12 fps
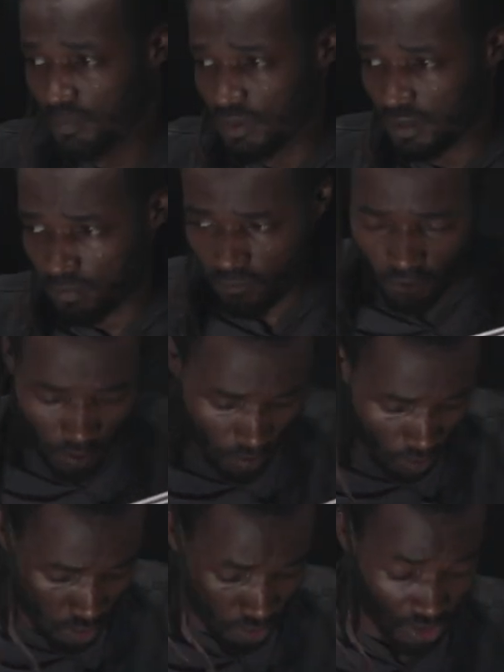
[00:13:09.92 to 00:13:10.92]
a bit very
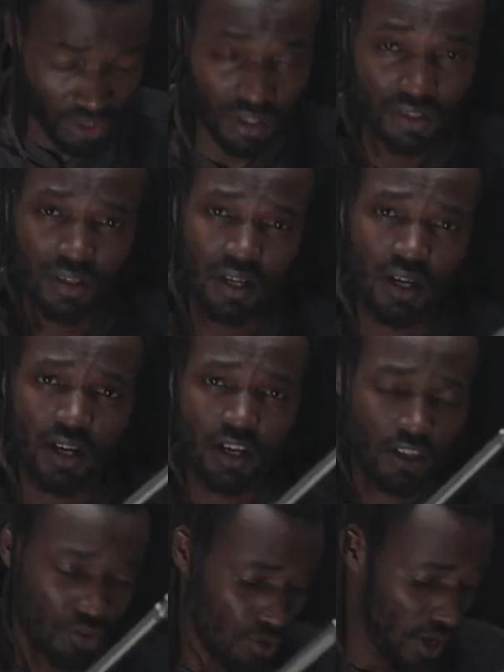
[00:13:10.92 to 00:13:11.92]
cautious
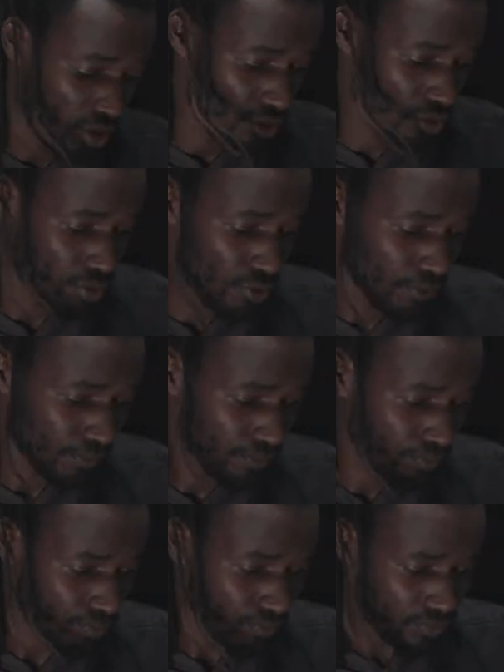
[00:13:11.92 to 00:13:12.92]
trying to
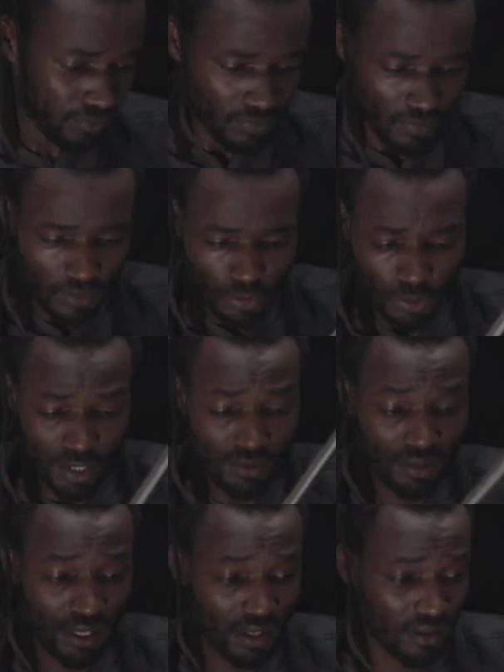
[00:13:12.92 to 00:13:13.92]

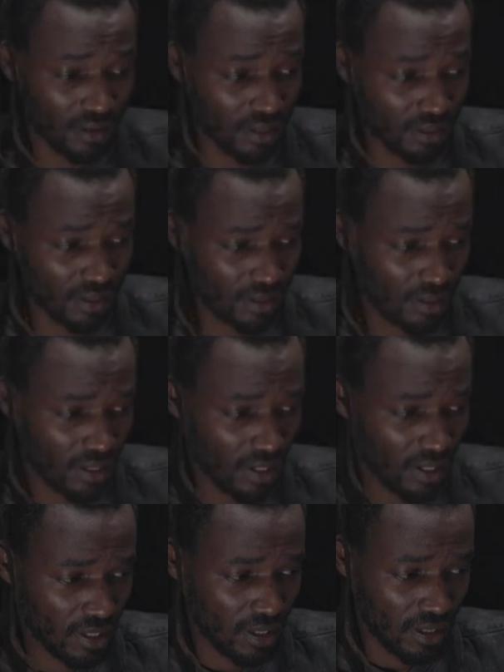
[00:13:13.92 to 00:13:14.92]
get this,
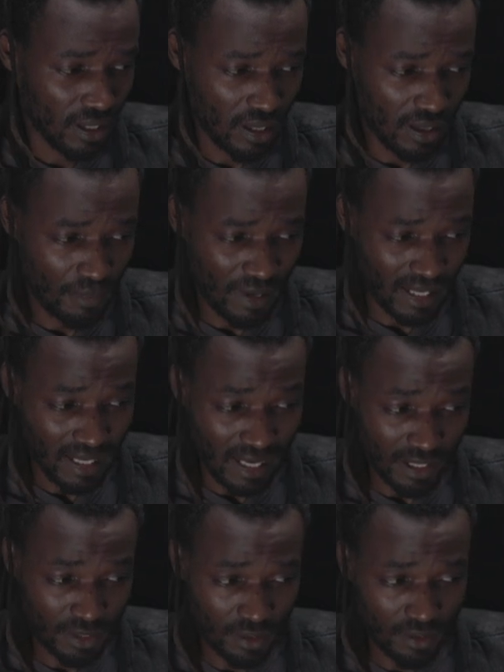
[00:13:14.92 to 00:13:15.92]
my
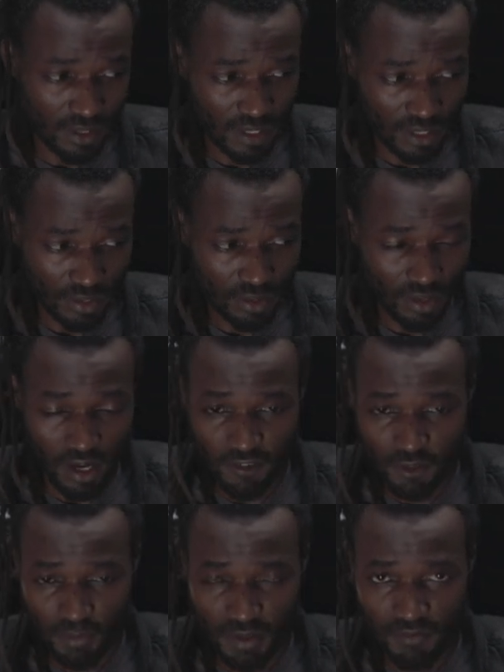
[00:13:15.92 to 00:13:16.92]
light on here. So you
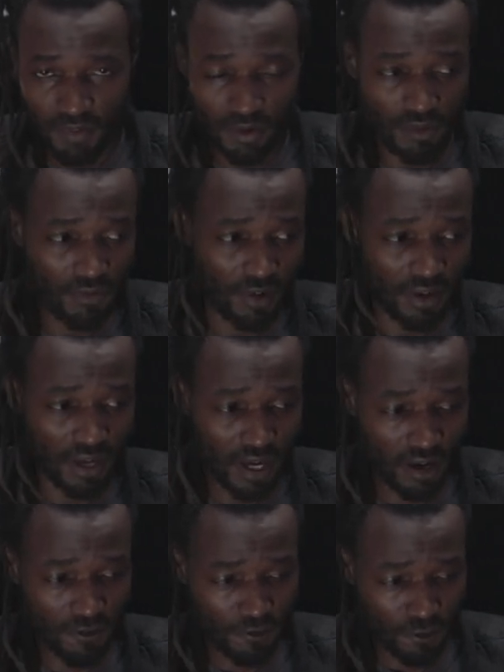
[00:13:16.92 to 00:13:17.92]
have to be very, very
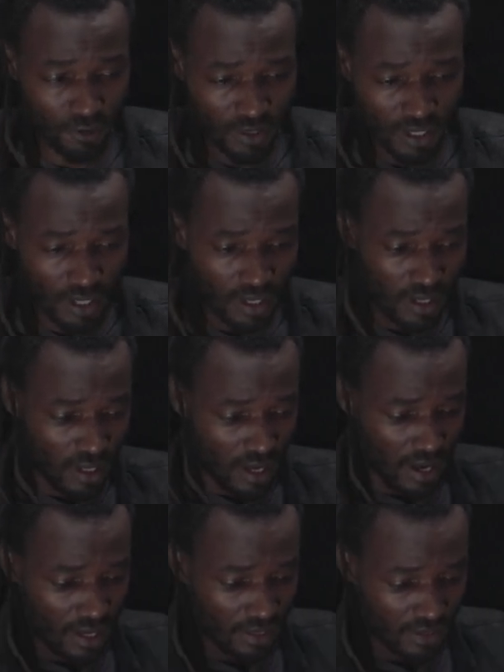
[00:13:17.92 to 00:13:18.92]
careful.
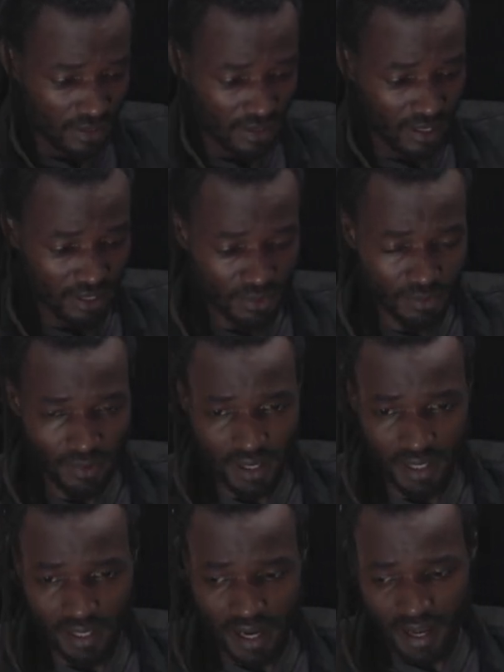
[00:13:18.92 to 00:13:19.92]
And that's
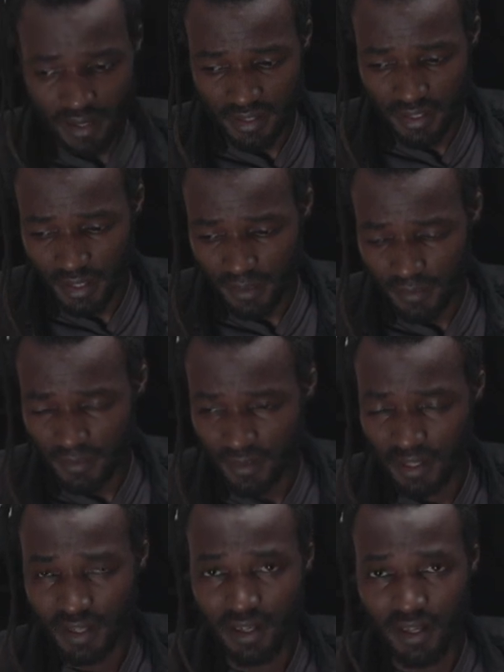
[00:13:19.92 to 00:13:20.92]
why as a
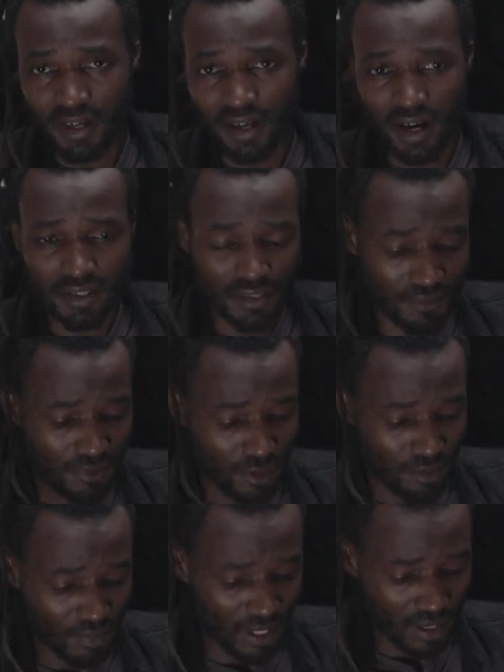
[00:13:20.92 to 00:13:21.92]

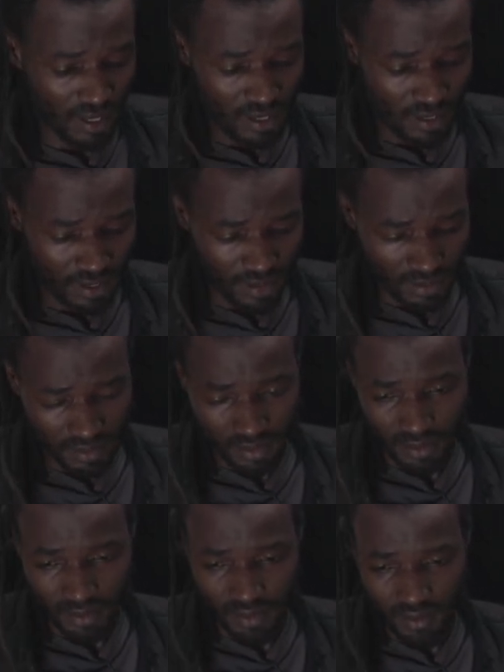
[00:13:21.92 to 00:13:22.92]
filmmaker,
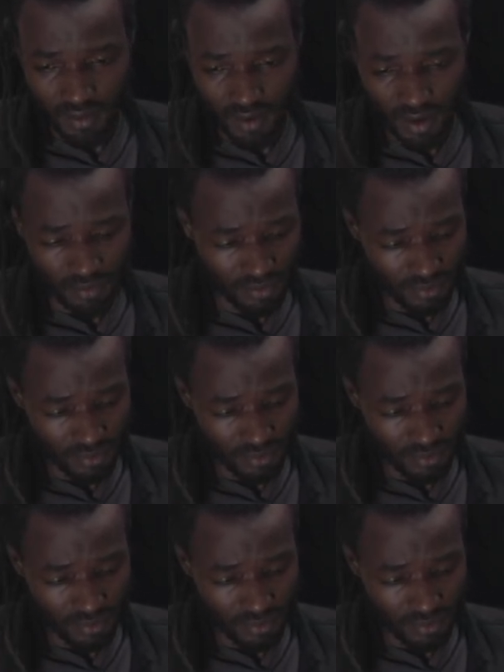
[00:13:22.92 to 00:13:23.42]
you